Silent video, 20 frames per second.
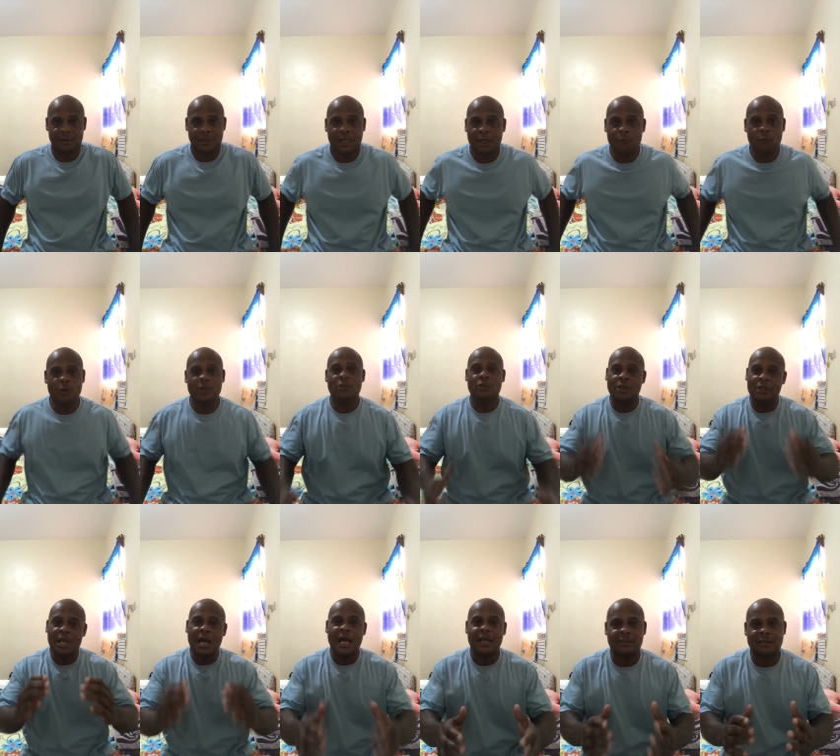And when
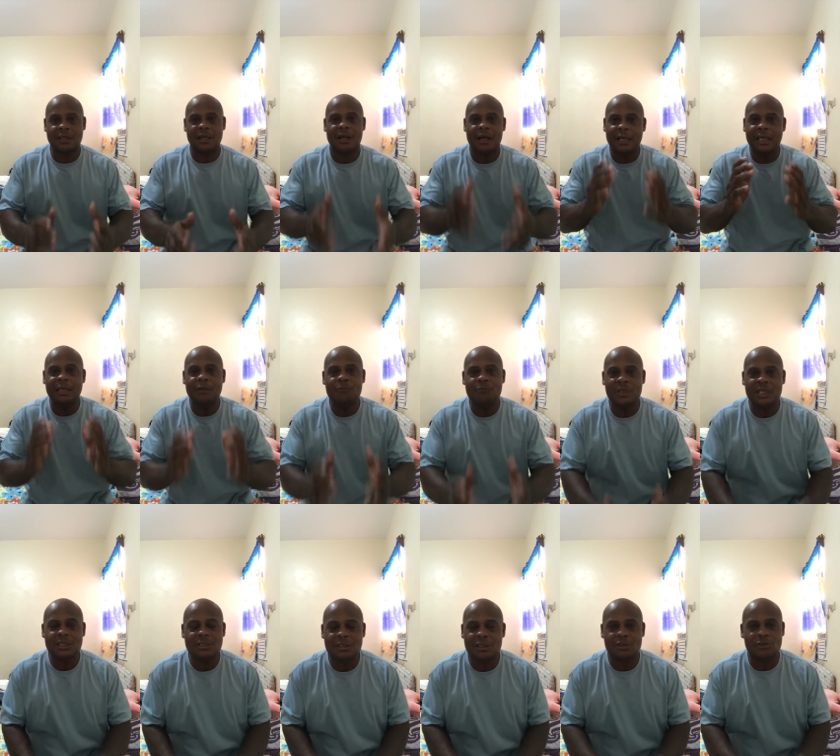you're not there, he
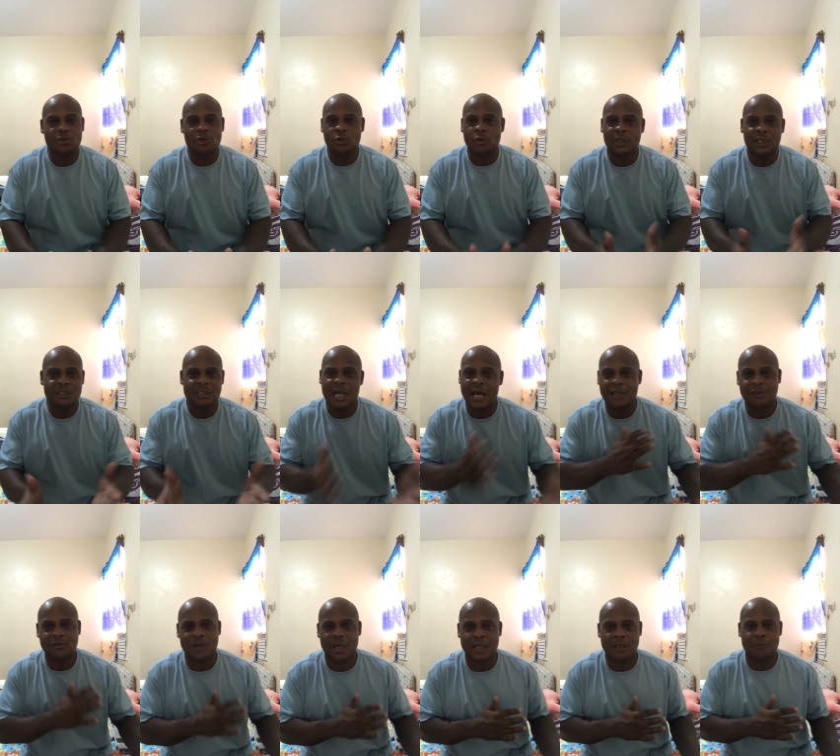misses you. He's
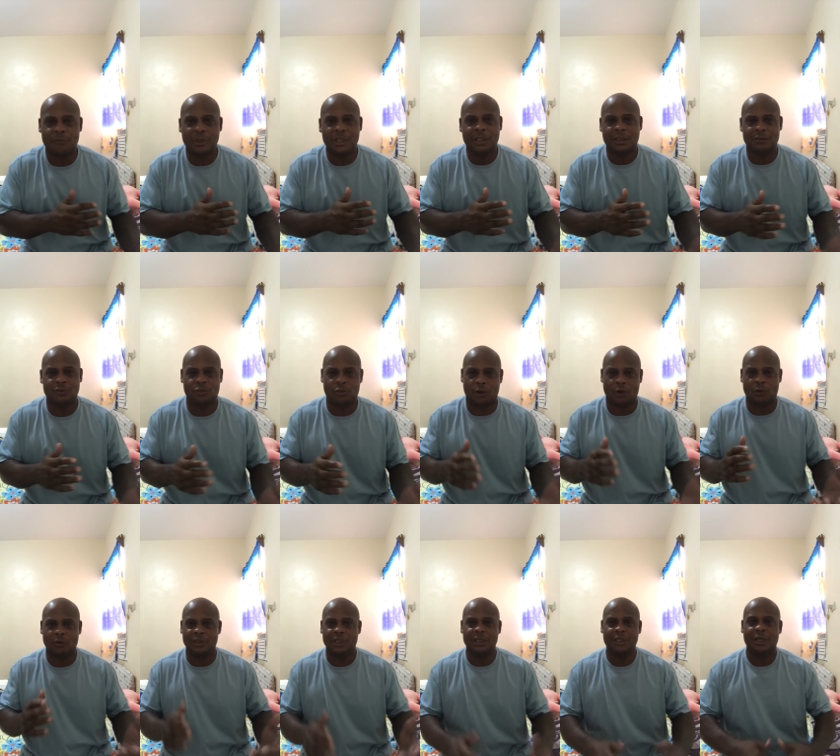not trying to be
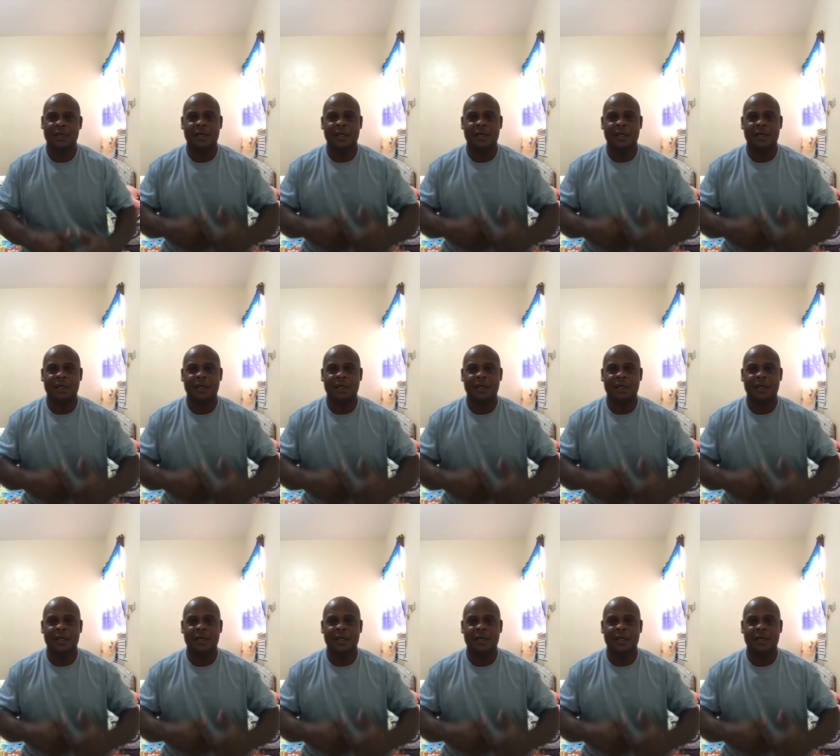controlling.